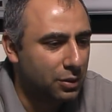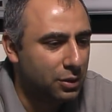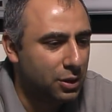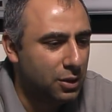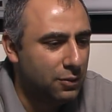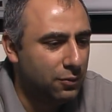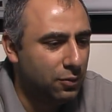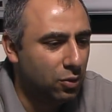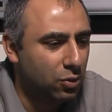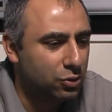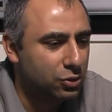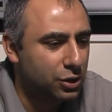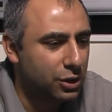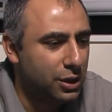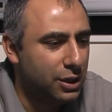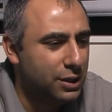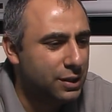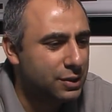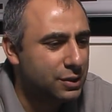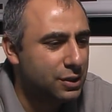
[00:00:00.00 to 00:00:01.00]
d4
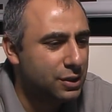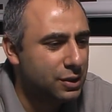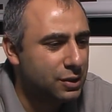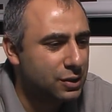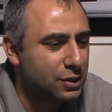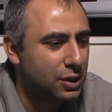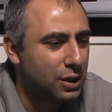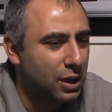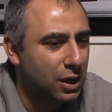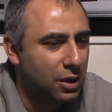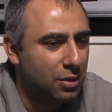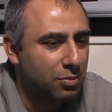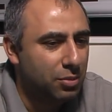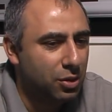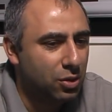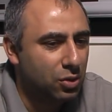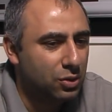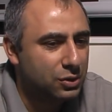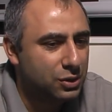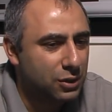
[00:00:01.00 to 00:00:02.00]
e6
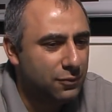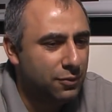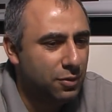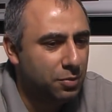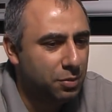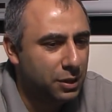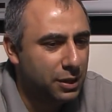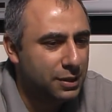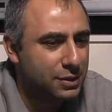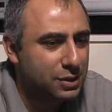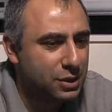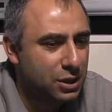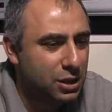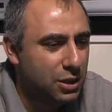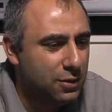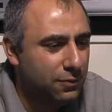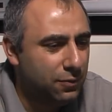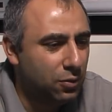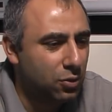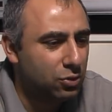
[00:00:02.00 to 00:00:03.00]
because if he plays
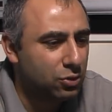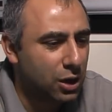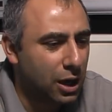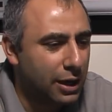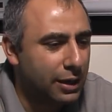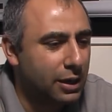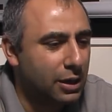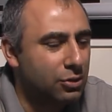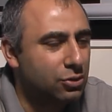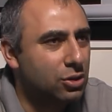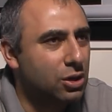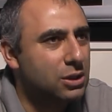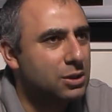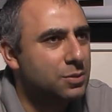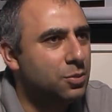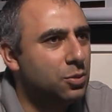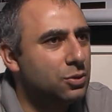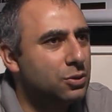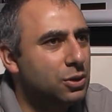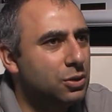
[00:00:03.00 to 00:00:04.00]
e4 I can
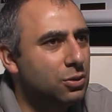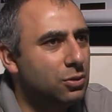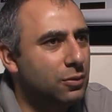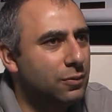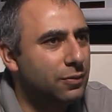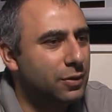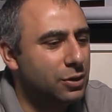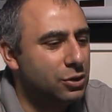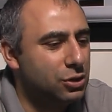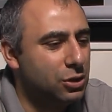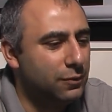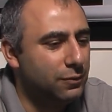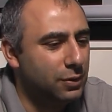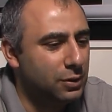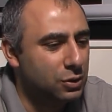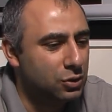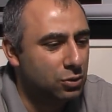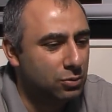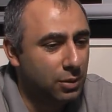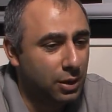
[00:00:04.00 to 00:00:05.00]
transpose into the French
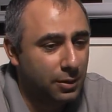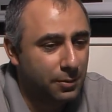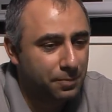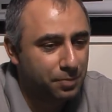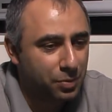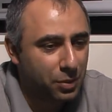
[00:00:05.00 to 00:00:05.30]
defense so my,